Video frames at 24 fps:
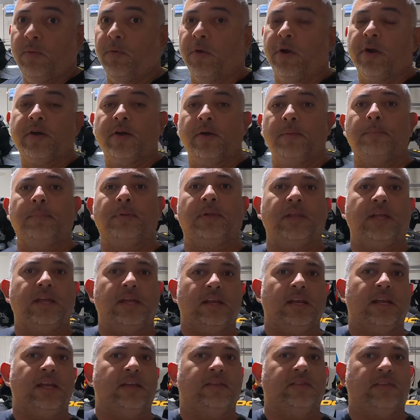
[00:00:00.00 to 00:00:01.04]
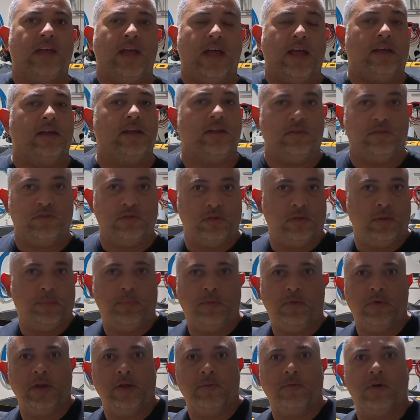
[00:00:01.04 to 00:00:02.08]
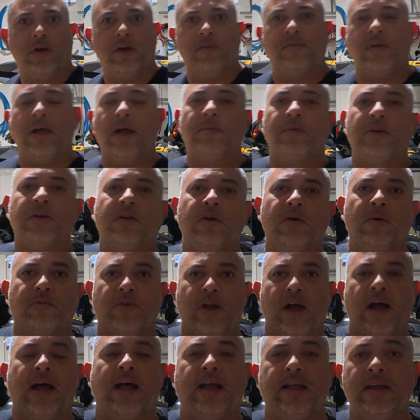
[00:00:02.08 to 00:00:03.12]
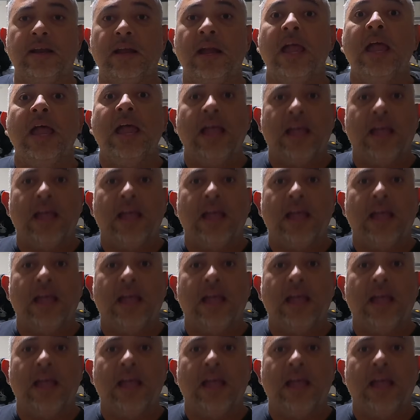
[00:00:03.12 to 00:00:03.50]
were completely tacky to the point where if I would go ride